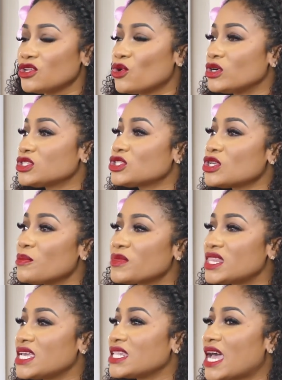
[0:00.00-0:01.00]
or
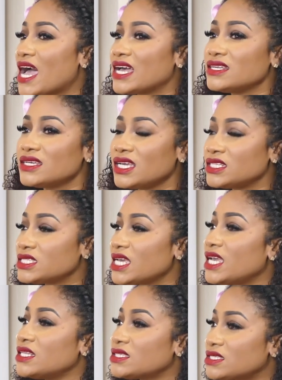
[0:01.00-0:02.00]
something that
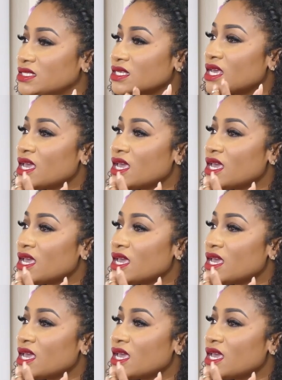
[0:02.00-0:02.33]
it's.